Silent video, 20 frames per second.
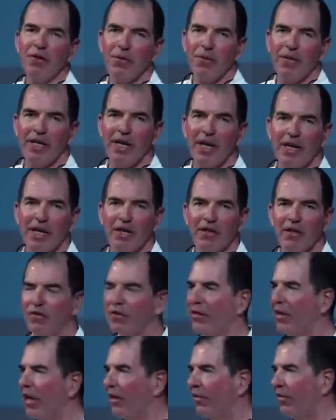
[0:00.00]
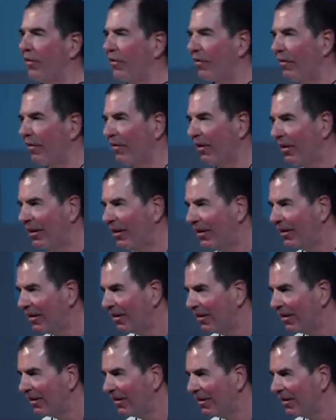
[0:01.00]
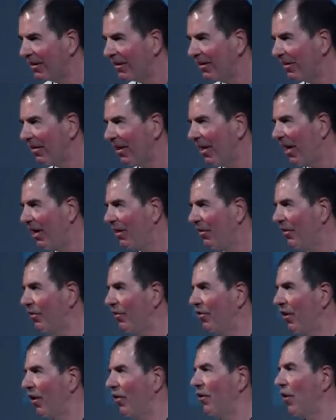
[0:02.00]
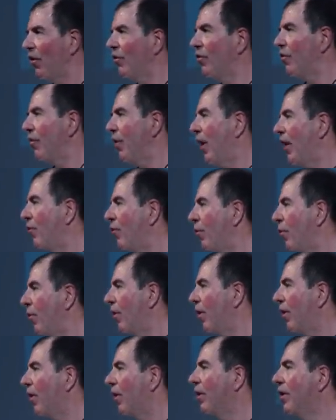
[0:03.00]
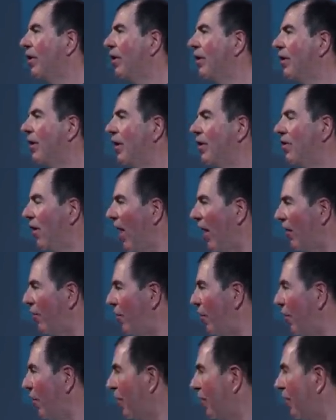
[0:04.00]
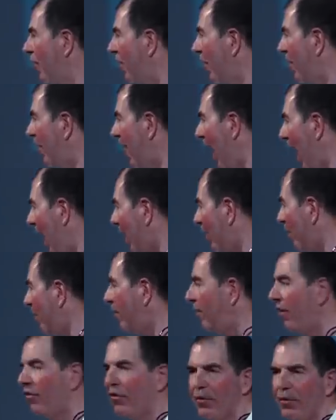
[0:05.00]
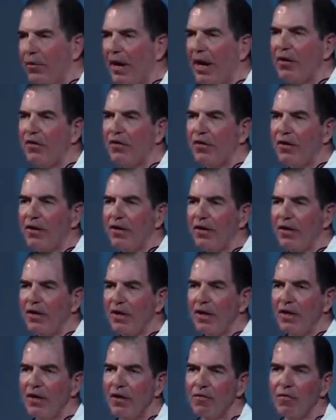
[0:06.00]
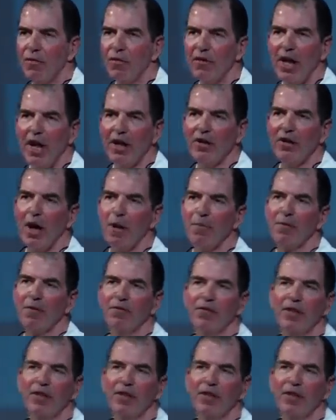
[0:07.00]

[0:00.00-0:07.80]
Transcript: between any of those lists right? So those traits were contextual to that situation for that type